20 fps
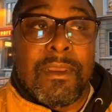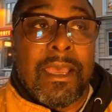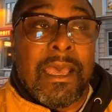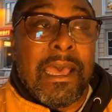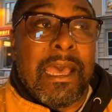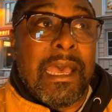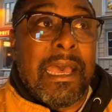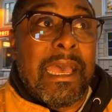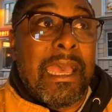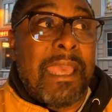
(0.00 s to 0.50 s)
Uh,
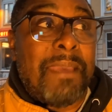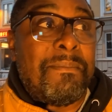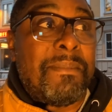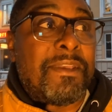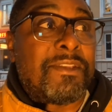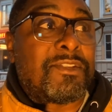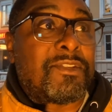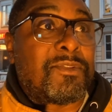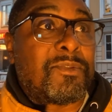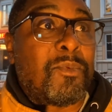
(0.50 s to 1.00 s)
I
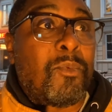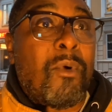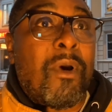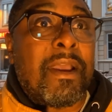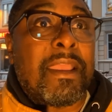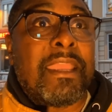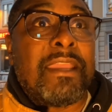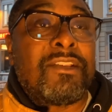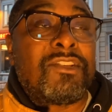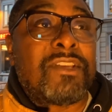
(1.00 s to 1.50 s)
miss
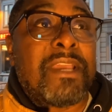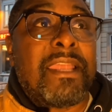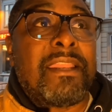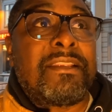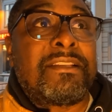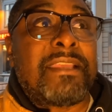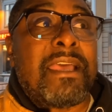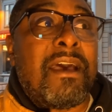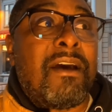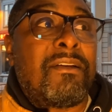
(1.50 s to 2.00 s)
walking in
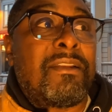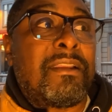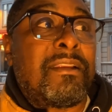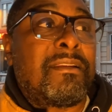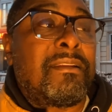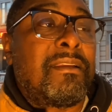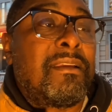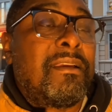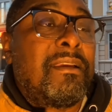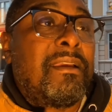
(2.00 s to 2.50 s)
Chinatown and